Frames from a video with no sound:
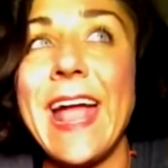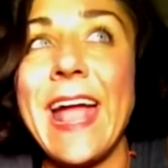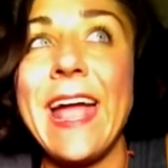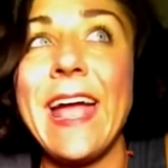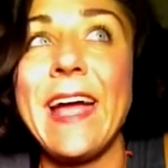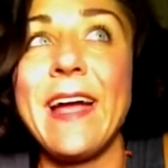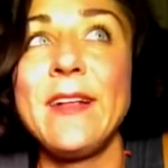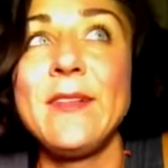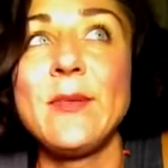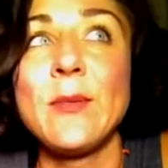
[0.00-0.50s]

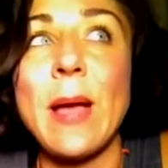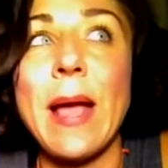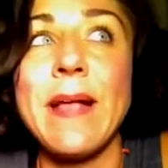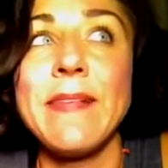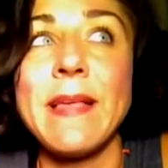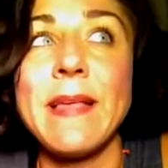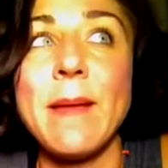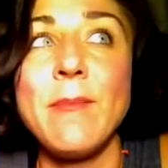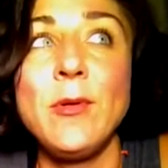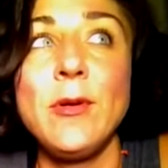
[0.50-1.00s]
And
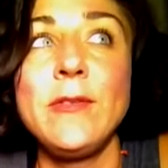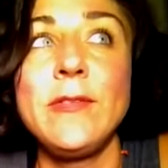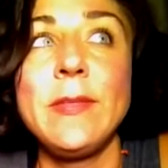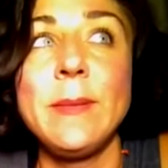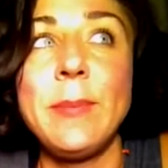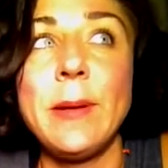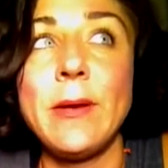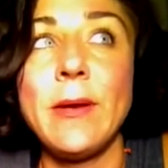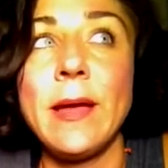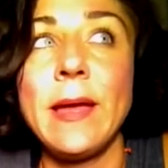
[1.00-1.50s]
as I moved
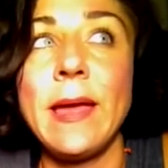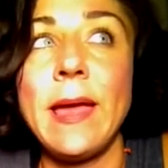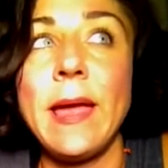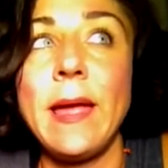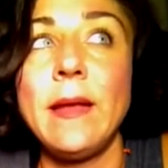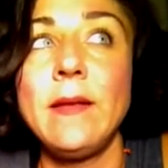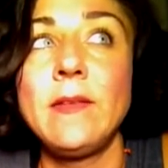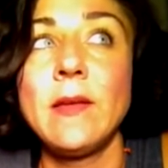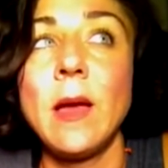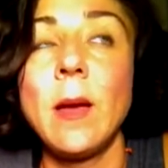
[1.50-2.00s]
the
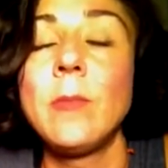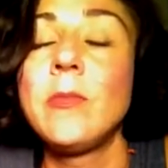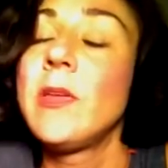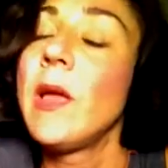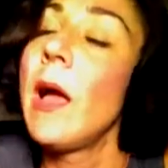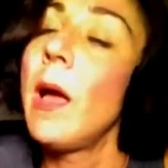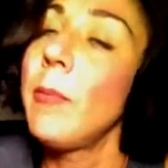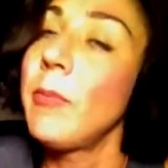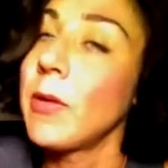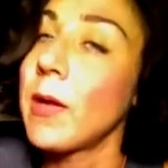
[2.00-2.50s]
barricade
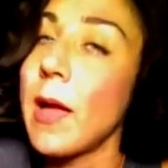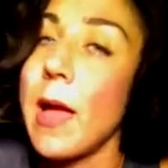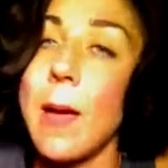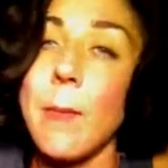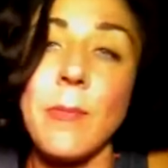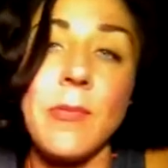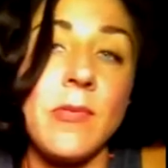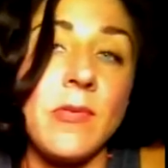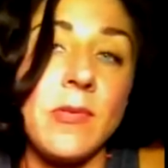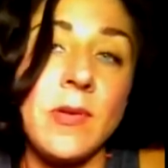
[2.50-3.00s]
to help the
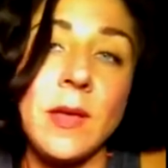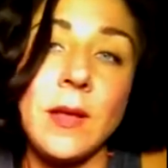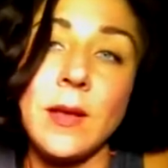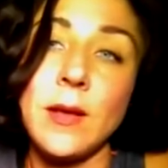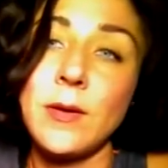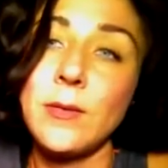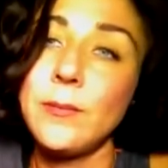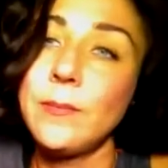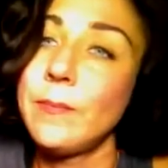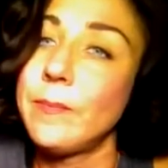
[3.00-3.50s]
cops, you
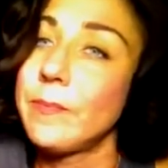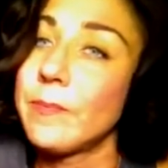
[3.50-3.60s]
know,